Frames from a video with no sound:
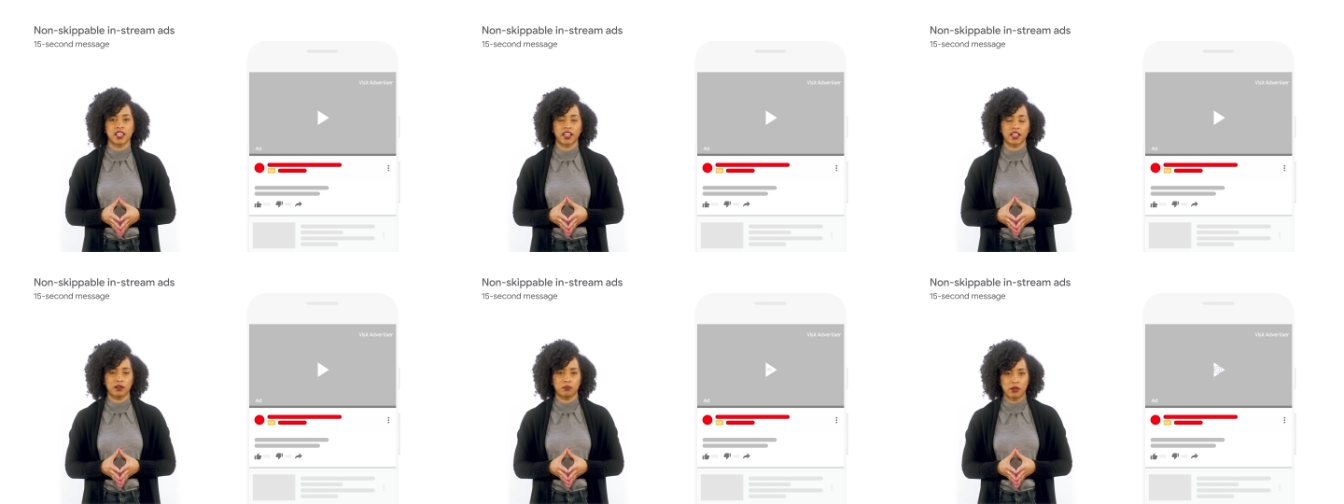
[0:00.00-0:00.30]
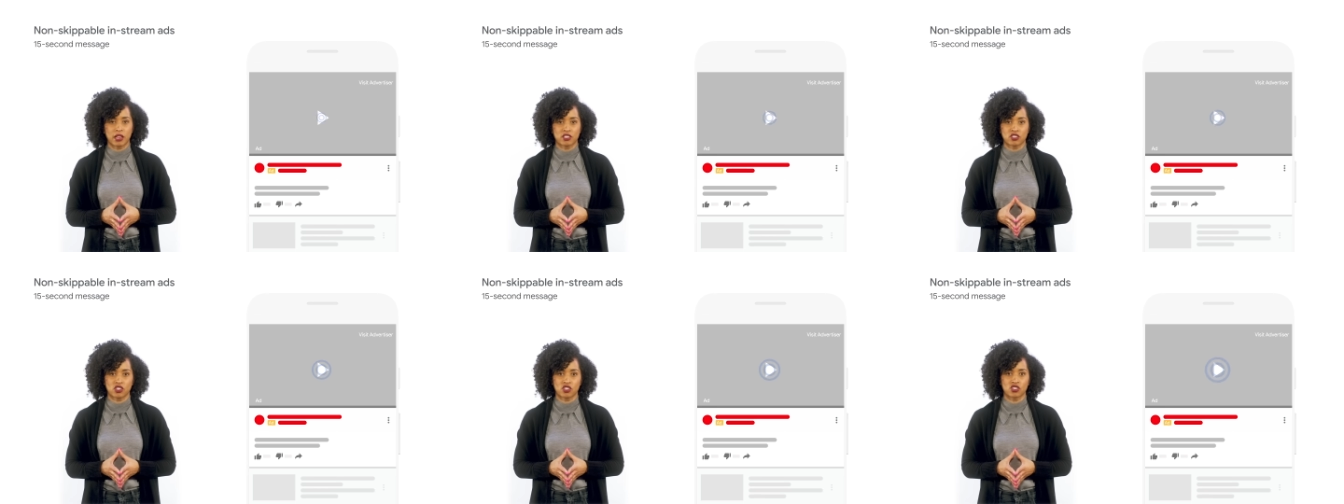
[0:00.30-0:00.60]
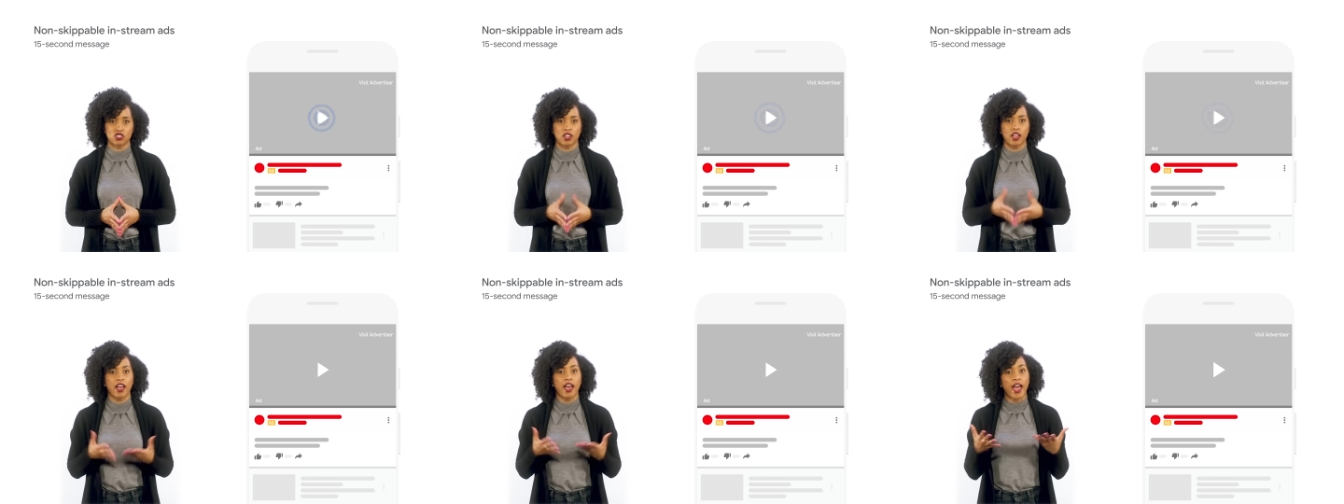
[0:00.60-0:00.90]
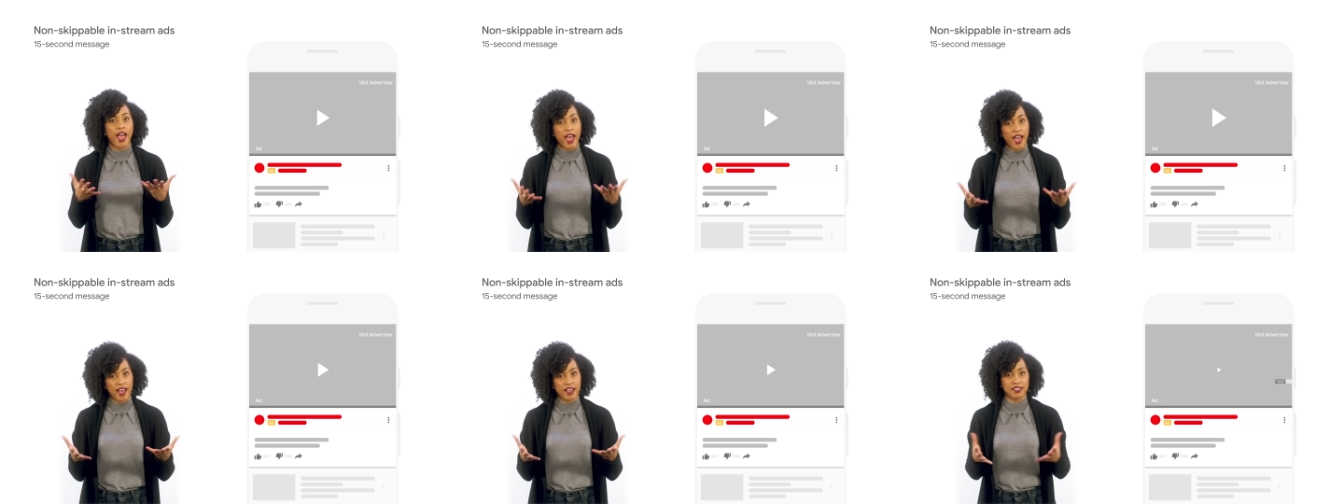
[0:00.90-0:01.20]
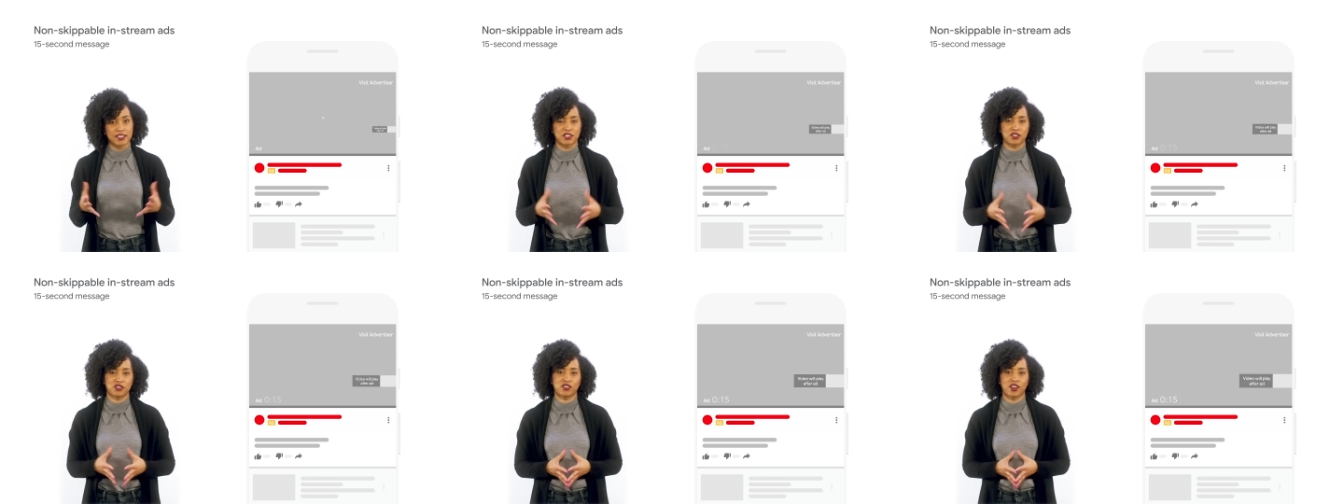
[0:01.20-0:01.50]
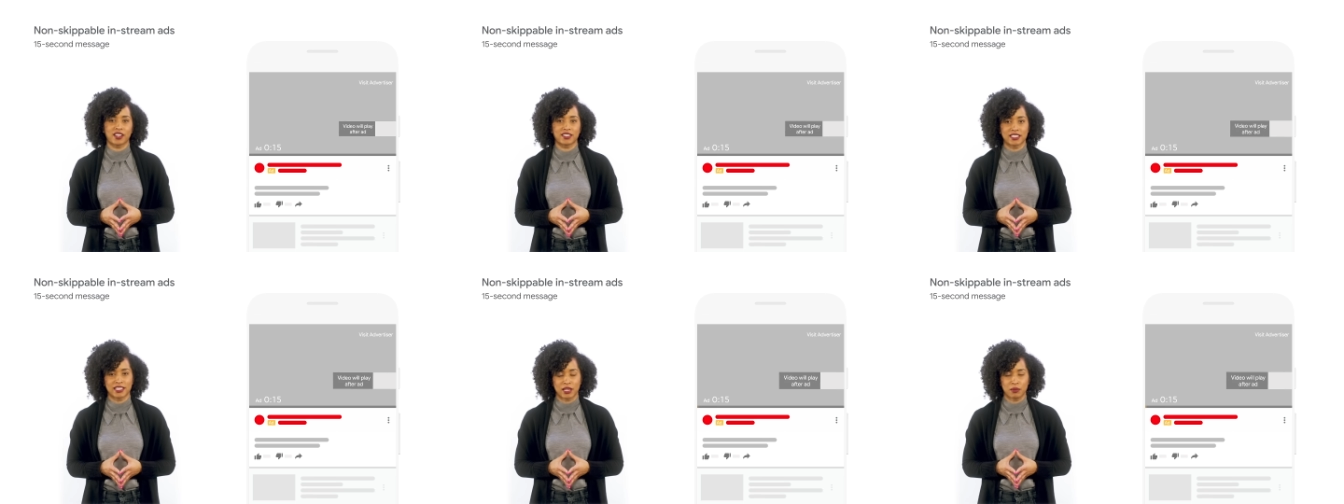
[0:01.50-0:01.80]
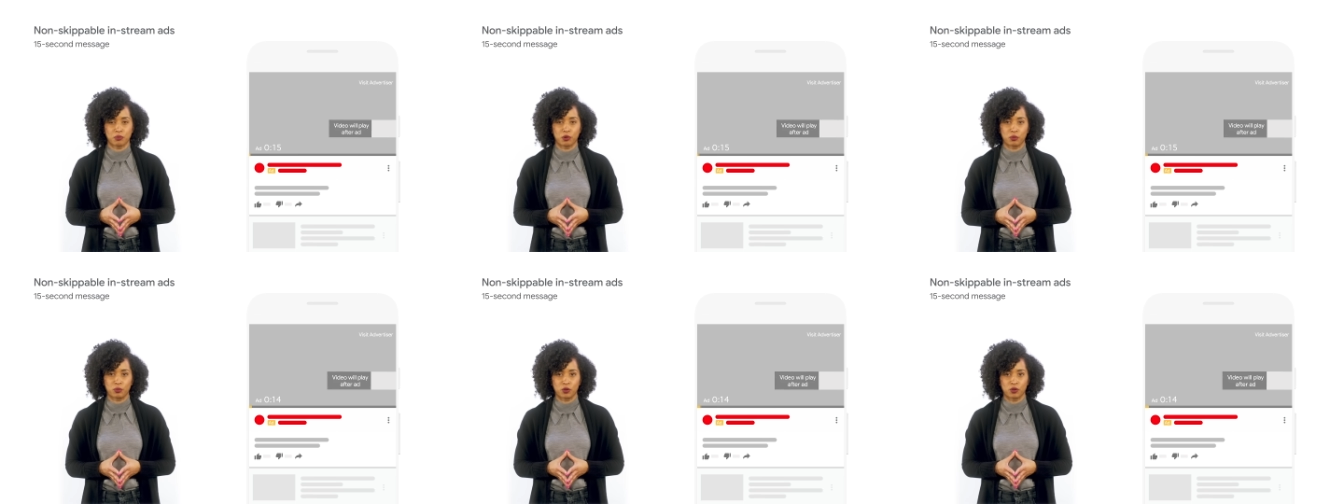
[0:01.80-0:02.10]
second message as they're not
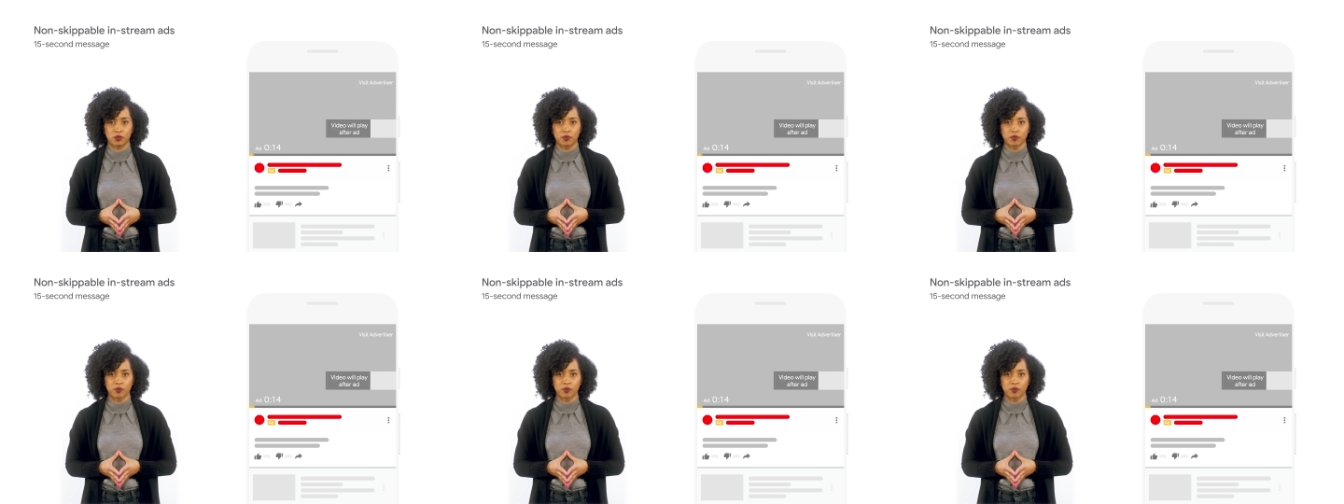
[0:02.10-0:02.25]
skippable.